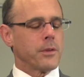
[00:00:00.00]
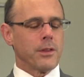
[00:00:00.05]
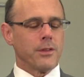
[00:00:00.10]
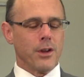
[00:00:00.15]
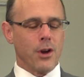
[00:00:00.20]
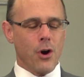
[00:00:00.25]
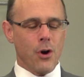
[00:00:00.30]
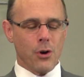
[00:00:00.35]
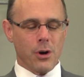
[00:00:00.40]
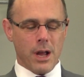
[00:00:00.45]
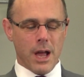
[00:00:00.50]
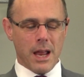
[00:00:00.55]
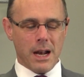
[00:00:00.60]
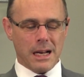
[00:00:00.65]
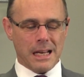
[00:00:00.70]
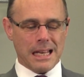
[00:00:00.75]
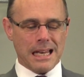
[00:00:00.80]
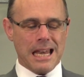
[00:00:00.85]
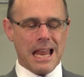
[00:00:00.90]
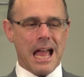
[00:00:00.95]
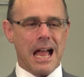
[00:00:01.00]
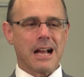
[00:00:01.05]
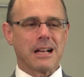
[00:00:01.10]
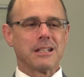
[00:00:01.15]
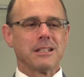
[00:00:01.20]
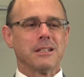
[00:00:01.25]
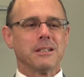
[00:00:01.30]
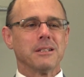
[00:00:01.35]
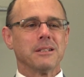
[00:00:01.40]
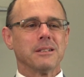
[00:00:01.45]
They all kind of
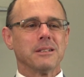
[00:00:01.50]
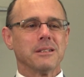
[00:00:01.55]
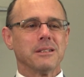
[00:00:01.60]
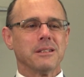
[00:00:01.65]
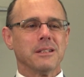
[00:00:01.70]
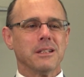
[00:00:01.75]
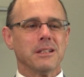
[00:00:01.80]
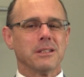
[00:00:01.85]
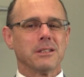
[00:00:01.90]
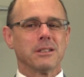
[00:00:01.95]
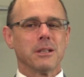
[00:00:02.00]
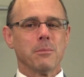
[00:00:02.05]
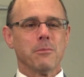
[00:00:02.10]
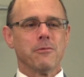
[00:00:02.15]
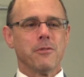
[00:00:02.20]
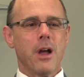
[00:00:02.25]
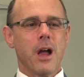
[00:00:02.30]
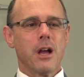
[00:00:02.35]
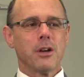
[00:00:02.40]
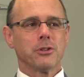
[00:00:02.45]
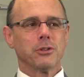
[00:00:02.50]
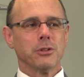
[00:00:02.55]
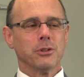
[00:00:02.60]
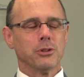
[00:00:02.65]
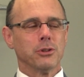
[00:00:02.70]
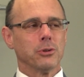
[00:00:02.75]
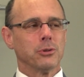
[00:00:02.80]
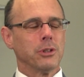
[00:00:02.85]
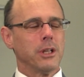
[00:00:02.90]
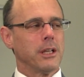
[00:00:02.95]
connect mm-hmm. in some
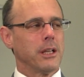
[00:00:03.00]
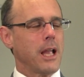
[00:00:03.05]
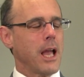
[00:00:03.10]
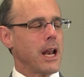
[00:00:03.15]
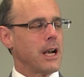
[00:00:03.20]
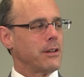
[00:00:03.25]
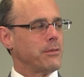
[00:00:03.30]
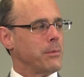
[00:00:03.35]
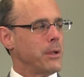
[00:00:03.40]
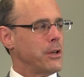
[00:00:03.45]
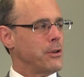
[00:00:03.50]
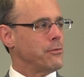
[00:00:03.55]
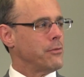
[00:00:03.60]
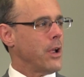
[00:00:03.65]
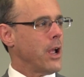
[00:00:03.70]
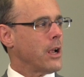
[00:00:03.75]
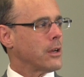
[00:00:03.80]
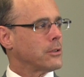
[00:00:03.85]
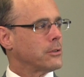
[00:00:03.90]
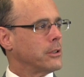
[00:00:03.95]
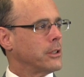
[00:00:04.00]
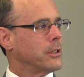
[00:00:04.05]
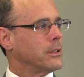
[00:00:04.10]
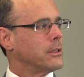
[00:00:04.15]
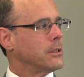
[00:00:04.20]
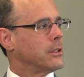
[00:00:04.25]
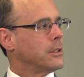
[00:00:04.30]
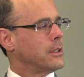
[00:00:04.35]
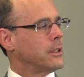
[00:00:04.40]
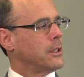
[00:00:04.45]
fashion. So take additive manufacturing.
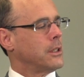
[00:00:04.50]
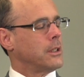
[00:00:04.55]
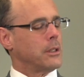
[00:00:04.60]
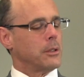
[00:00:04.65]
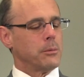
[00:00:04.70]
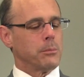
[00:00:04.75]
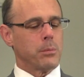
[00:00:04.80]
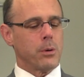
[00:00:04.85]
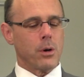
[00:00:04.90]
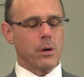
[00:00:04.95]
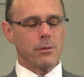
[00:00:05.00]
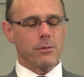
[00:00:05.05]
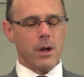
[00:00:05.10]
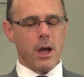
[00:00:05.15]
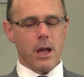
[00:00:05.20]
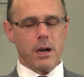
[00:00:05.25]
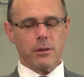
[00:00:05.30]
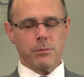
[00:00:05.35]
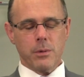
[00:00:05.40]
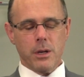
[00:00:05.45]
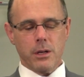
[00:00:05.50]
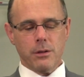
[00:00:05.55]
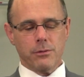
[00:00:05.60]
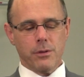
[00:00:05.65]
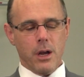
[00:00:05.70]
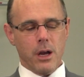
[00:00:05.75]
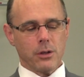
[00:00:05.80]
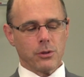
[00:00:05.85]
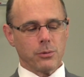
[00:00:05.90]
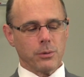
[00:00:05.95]
Part of additive
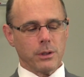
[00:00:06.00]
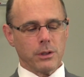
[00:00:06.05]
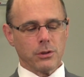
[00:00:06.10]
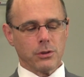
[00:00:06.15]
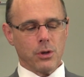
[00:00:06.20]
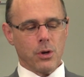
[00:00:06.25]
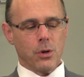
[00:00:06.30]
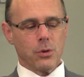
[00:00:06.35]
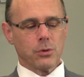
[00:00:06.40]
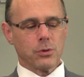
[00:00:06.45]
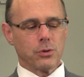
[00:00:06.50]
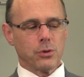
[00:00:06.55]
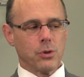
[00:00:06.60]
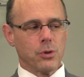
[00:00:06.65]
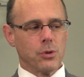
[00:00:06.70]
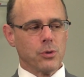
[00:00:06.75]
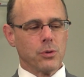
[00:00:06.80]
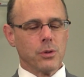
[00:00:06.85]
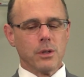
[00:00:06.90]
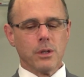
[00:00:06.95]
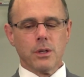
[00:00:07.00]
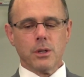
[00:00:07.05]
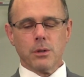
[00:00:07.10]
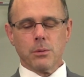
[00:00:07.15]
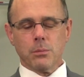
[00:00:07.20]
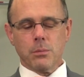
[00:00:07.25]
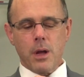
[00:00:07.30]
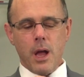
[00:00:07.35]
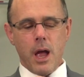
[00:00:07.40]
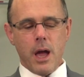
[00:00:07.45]
manufacturing is also
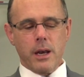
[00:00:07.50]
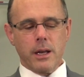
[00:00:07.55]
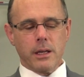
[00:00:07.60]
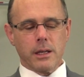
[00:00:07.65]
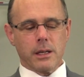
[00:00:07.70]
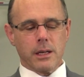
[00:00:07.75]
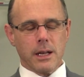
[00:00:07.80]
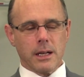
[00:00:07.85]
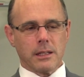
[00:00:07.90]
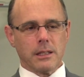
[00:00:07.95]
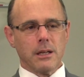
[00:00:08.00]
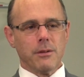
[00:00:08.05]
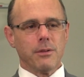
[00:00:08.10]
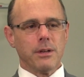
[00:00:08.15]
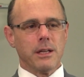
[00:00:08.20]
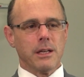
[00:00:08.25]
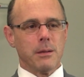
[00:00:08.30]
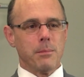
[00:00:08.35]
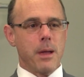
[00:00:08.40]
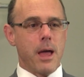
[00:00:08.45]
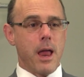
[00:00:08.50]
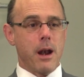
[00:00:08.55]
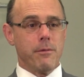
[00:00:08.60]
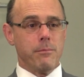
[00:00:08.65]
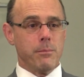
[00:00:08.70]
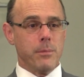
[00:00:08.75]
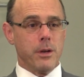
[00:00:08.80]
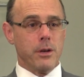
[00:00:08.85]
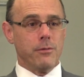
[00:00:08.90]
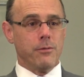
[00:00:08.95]
adding connectivity into
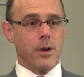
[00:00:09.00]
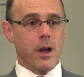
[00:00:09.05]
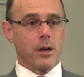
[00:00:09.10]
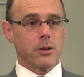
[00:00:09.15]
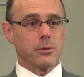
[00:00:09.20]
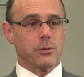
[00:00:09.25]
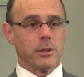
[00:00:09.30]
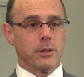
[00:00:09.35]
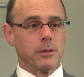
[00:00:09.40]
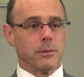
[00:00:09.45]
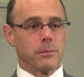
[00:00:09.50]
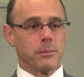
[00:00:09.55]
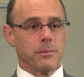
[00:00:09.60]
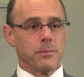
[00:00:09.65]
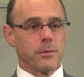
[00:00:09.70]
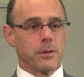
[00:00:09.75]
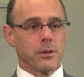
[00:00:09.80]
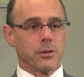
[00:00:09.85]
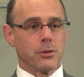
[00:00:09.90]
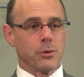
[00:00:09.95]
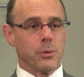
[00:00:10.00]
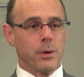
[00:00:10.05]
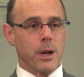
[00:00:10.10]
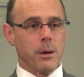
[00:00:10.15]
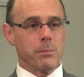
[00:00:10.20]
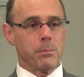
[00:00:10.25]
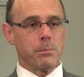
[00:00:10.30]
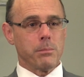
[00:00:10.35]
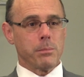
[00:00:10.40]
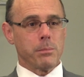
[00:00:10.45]
manufacturing. So in that